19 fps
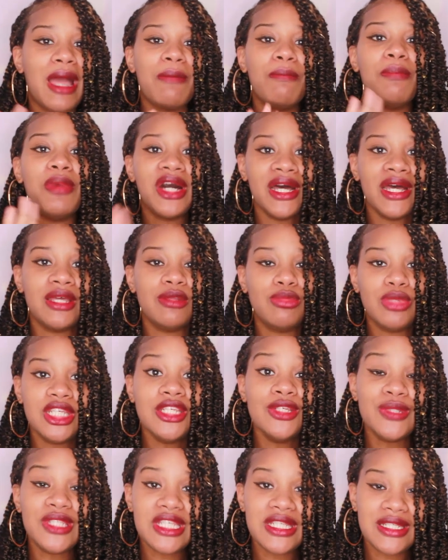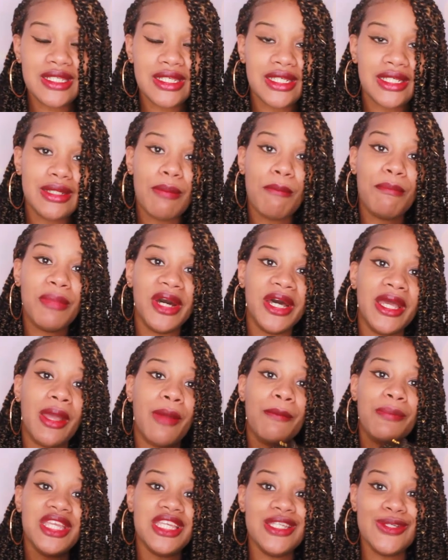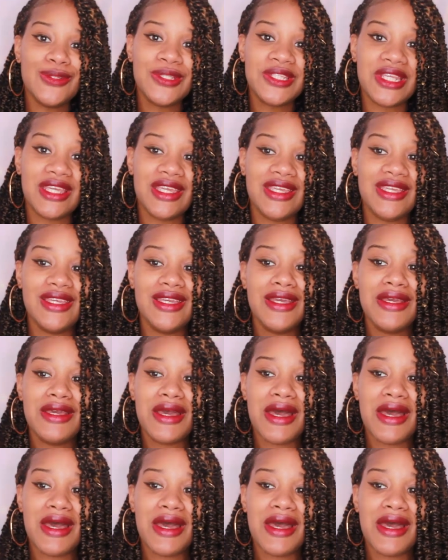butt, B-U-T-T, butt, B-U-T,